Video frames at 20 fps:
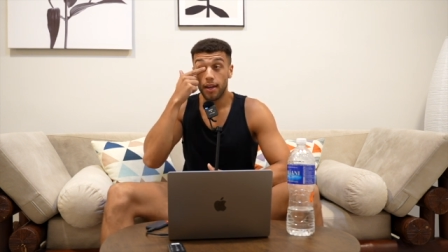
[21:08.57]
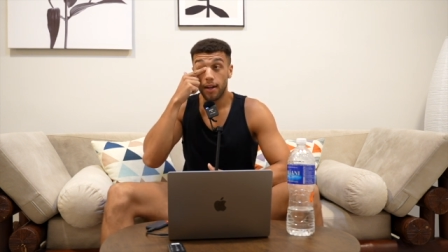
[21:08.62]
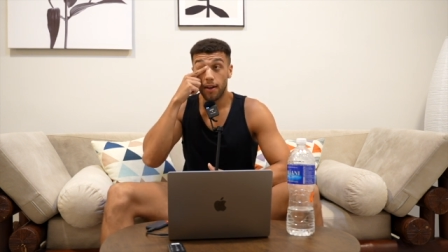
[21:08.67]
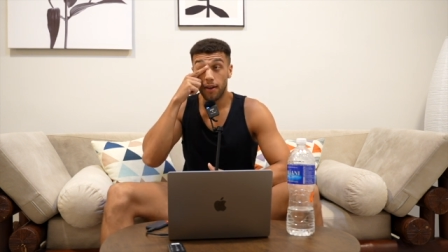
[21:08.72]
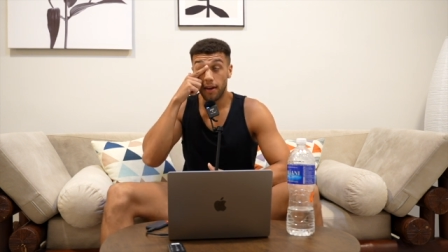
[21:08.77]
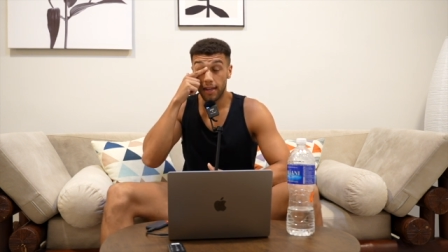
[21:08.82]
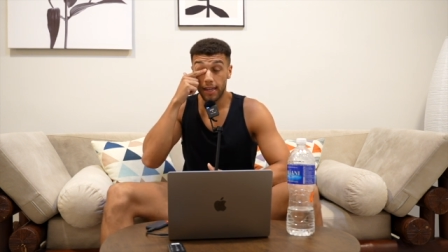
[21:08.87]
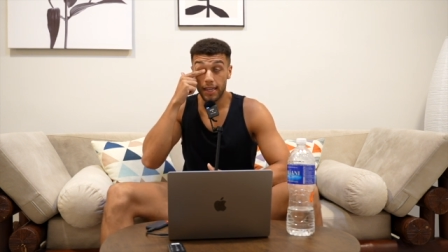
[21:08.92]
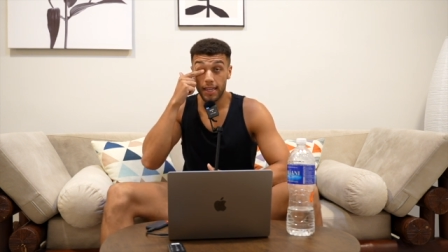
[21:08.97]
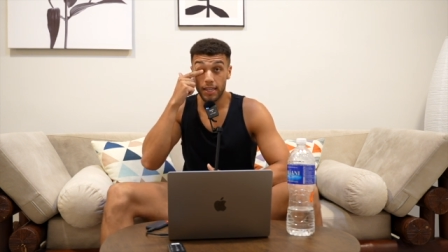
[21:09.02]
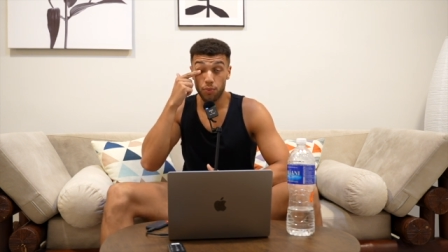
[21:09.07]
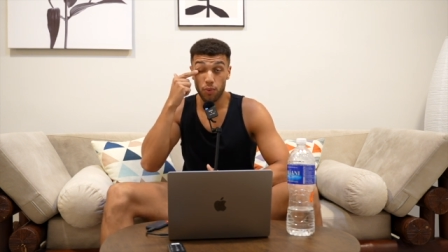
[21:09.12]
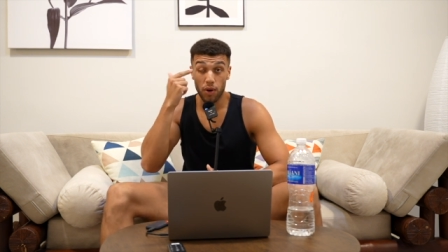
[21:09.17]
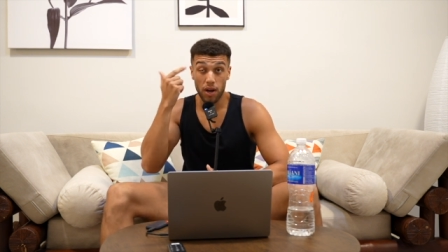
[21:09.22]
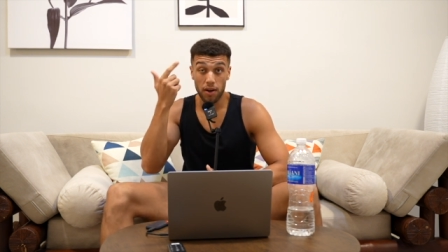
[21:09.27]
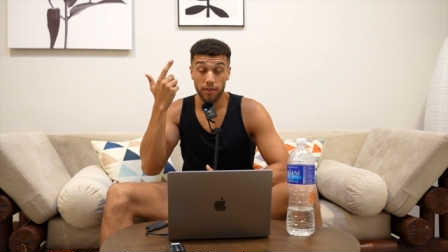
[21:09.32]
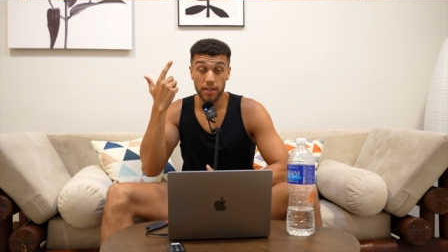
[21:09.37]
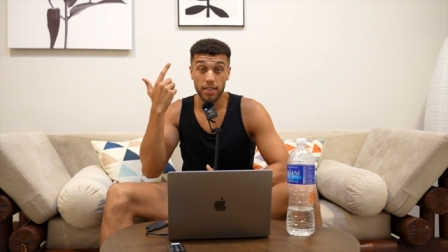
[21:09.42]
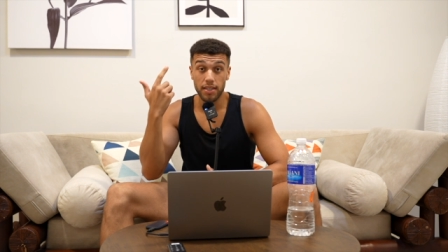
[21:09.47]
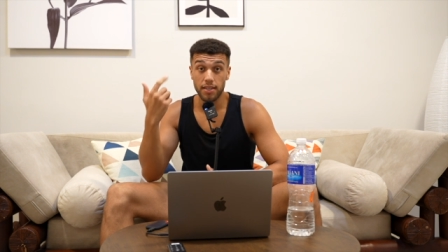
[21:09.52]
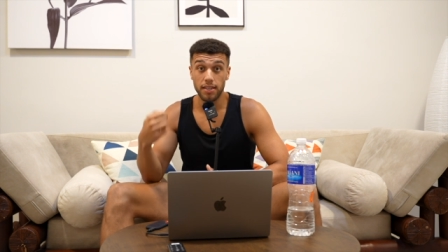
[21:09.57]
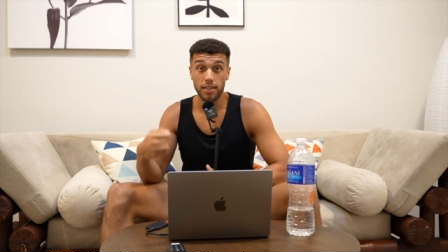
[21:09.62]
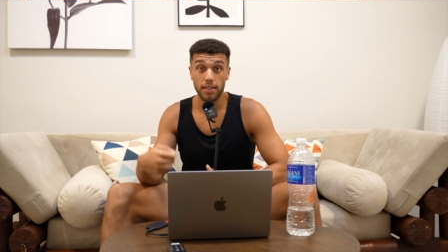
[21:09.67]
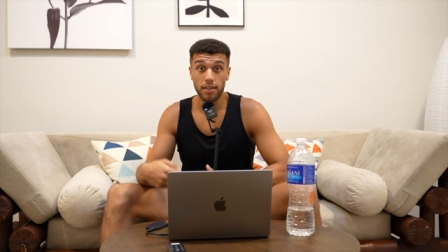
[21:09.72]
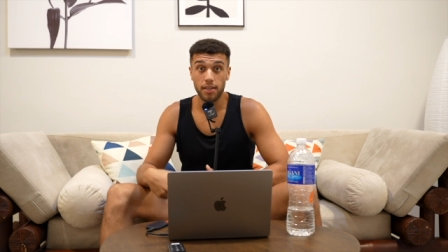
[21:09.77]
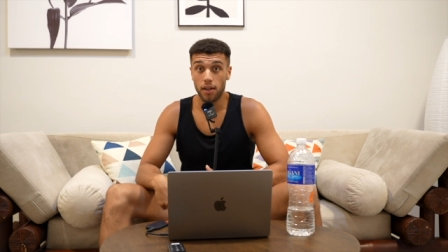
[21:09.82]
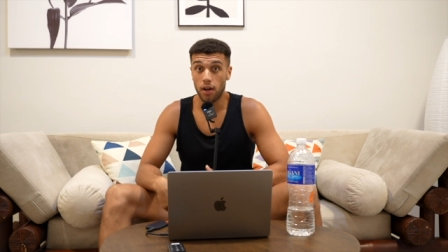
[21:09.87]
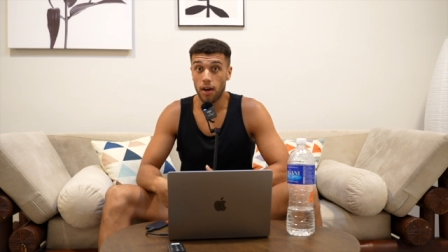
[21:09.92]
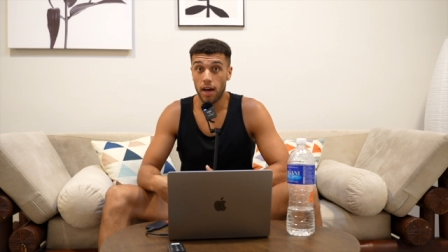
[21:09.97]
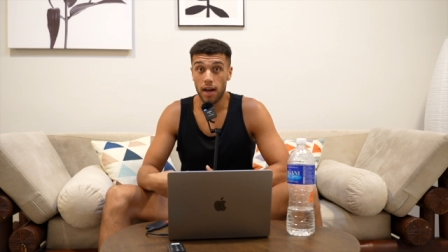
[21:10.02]
like he's where he's
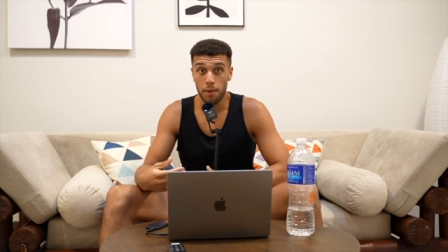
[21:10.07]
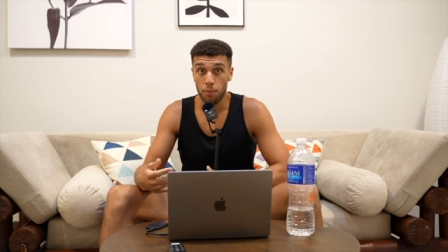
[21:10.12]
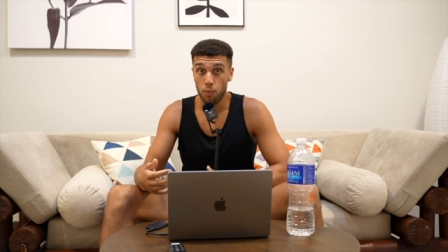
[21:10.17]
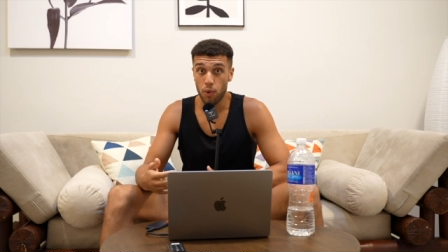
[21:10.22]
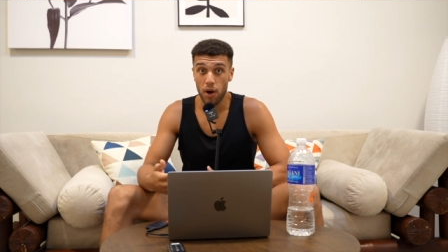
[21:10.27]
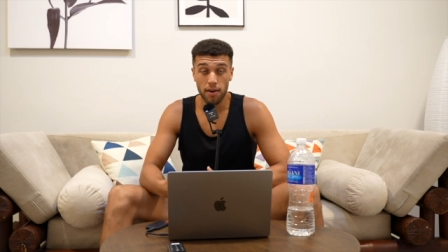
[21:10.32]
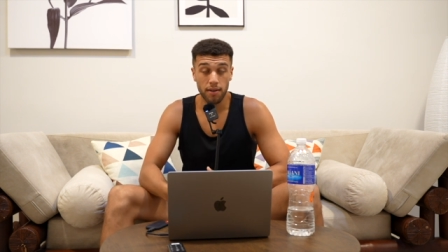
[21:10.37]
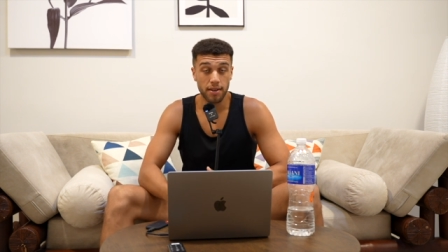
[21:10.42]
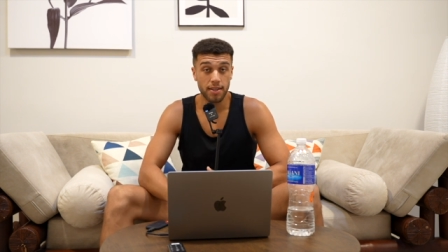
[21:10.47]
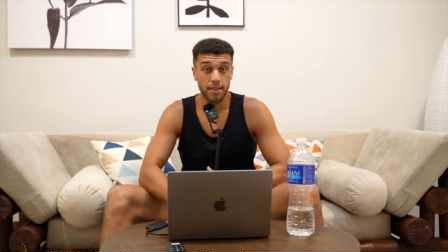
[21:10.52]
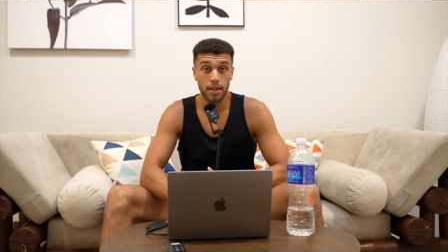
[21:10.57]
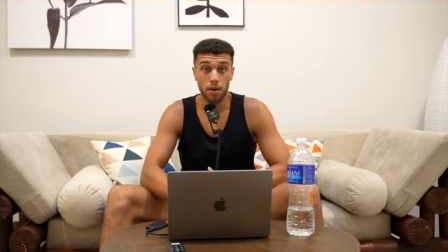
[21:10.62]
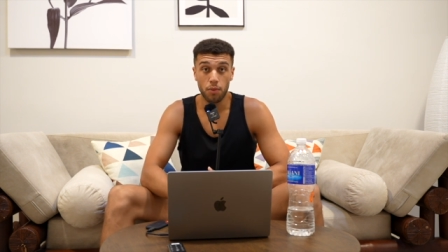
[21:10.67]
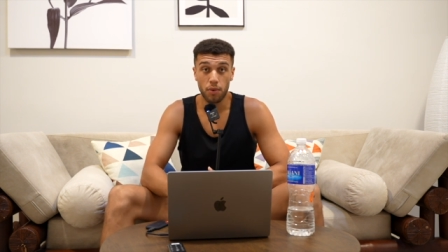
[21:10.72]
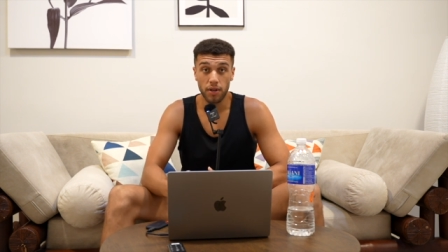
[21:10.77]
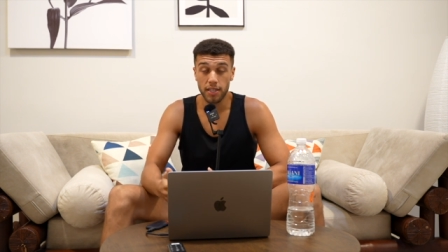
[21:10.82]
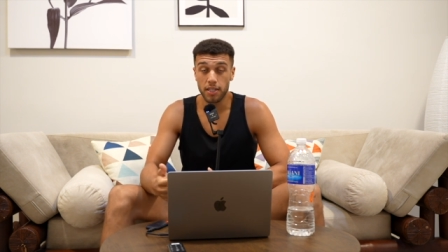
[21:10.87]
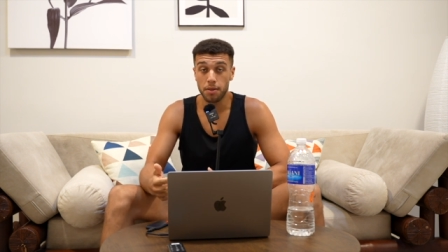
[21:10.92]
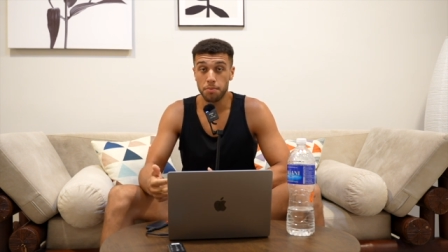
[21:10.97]
like i'm where i said i wanted